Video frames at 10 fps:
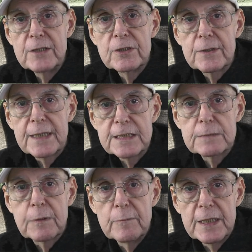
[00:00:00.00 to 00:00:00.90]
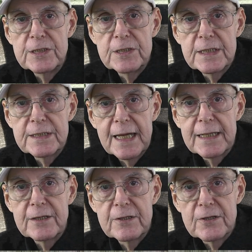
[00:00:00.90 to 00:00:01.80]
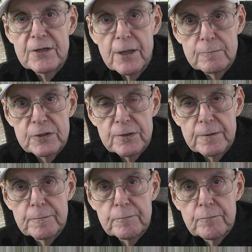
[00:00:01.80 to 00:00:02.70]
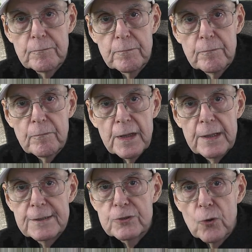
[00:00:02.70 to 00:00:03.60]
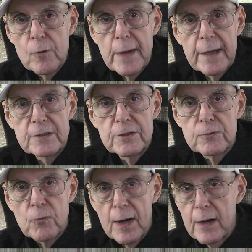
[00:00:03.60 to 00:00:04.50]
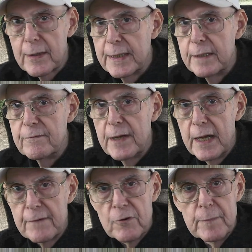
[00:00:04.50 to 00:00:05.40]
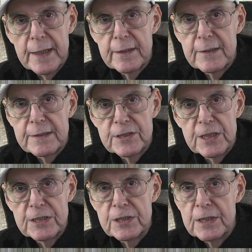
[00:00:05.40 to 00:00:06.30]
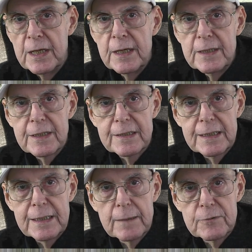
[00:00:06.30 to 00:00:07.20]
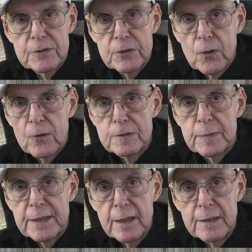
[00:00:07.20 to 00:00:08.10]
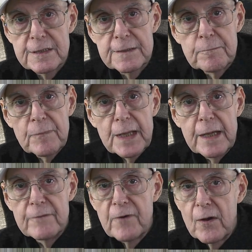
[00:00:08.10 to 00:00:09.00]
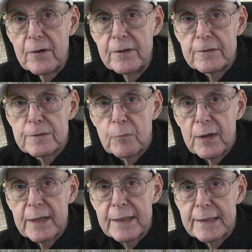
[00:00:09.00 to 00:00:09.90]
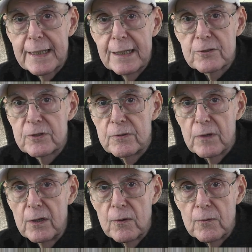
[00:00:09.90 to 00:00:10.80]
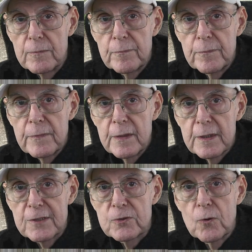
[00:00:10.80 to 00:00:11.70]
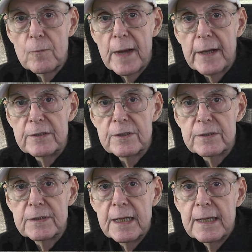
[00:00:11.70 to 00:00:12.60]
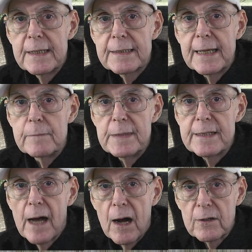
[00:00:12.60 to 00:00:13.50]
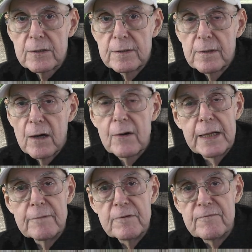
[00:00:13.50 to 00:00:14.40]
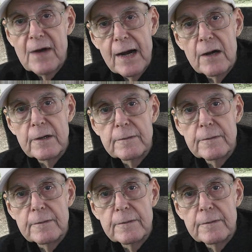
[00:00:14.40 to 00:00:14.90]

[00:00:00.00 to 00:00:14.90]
gets permission to take it to the dumpster. Store managers rarely, if ever, make the decision to clean up the stores because if auditors bring an account too low, the store managers can be docked or even fired.